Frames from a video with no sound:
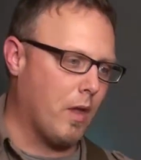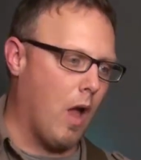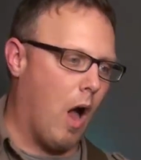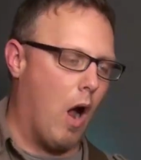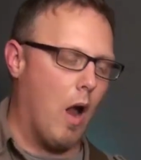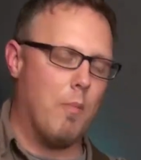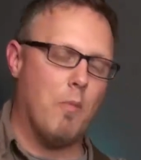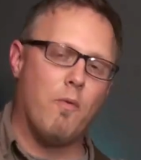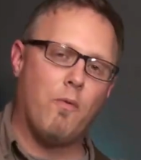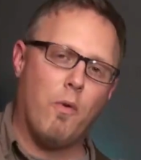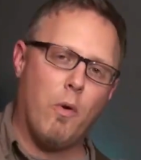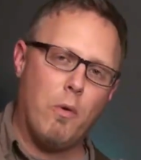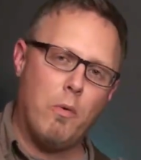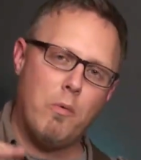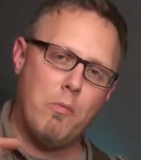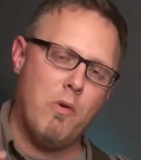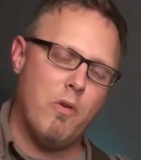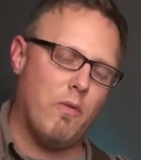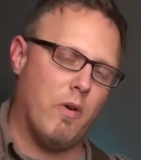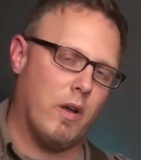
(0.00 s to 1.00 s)
All right, before we
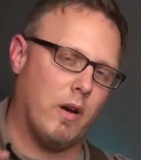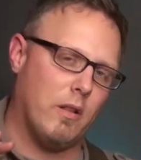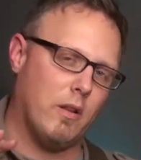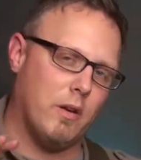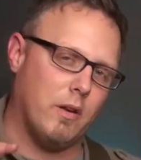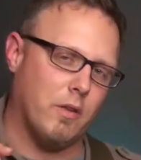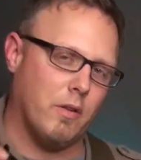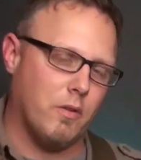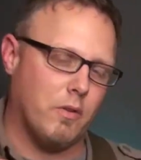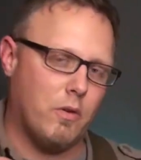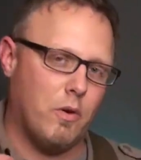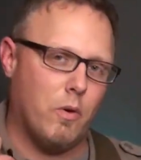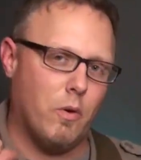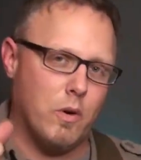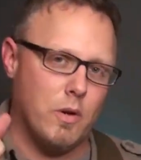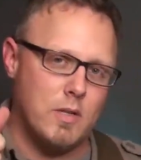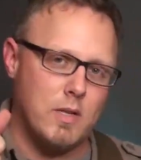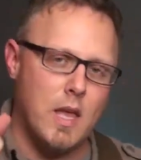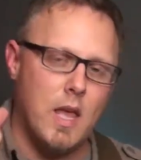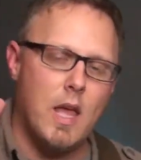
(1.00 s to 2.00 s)
move on and look at those
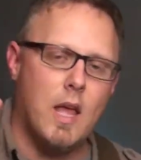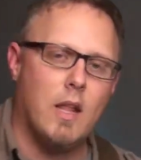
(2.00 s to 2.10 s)
chords,